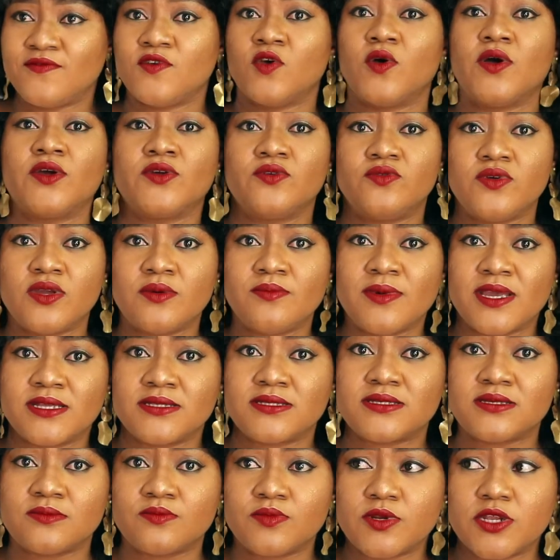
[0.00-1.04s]
your
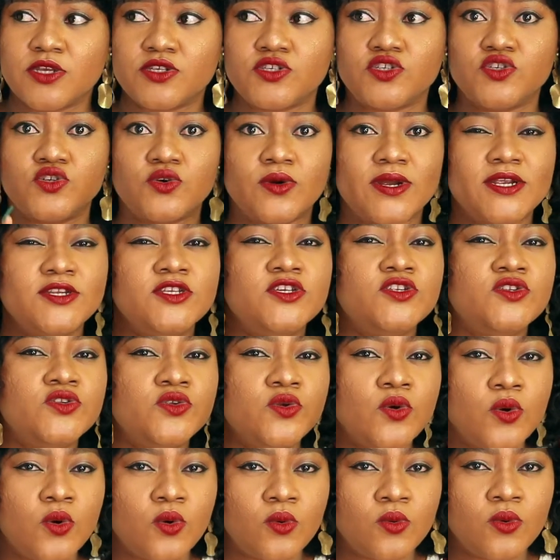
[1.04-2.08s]
agreements in place. You already
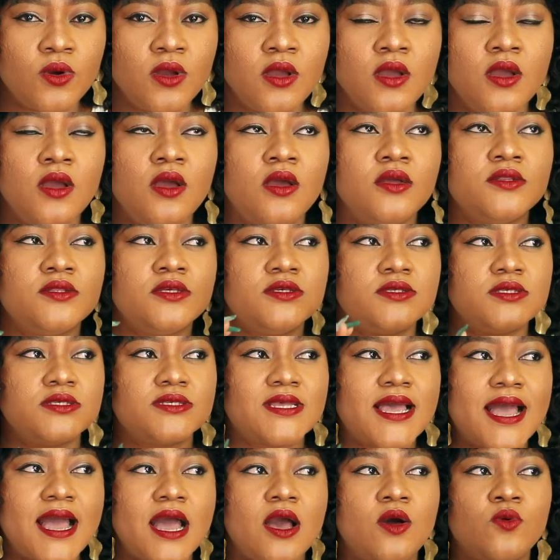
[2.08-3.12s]
know this is
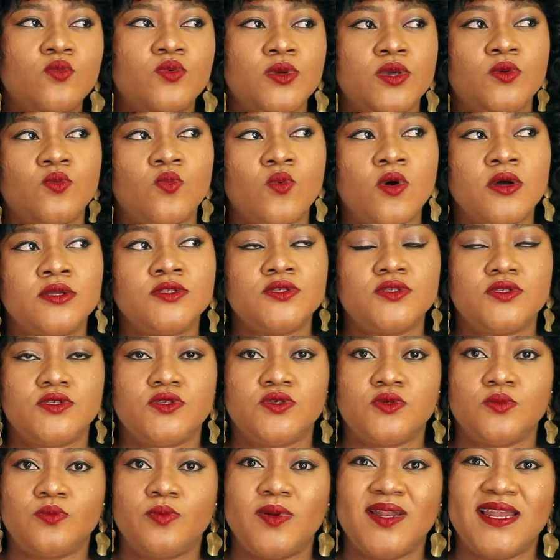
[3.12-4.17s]
how we want
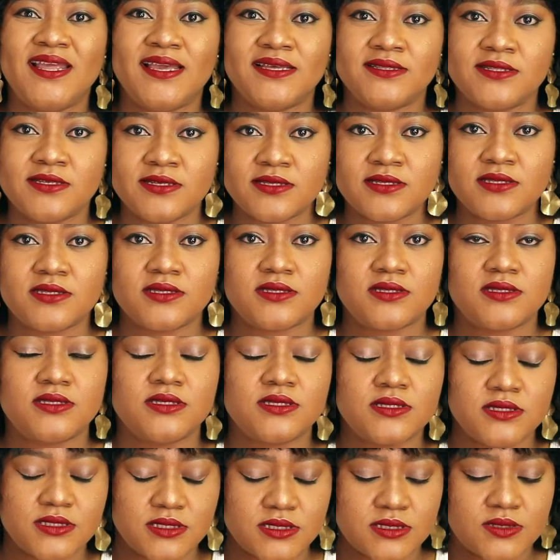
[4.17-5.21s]
to play this.
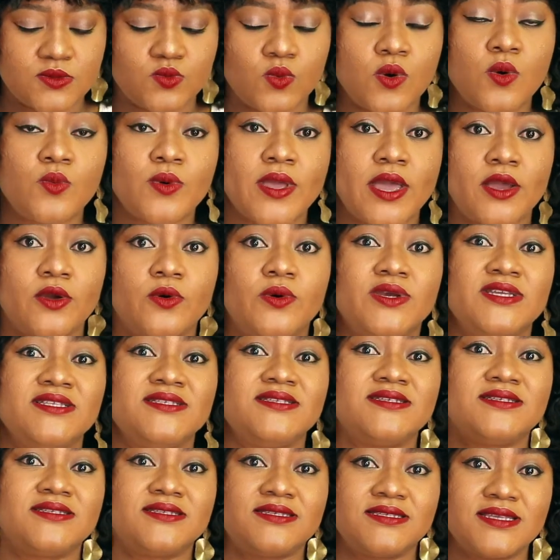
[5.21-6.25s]
This is what we are going
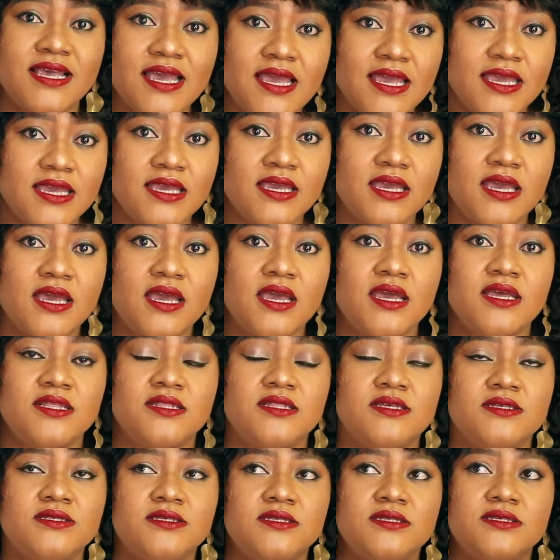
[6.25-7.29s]
to say.
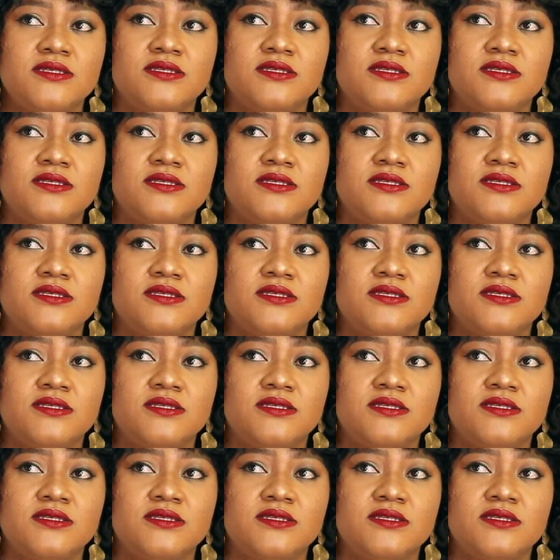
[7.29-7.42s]
This is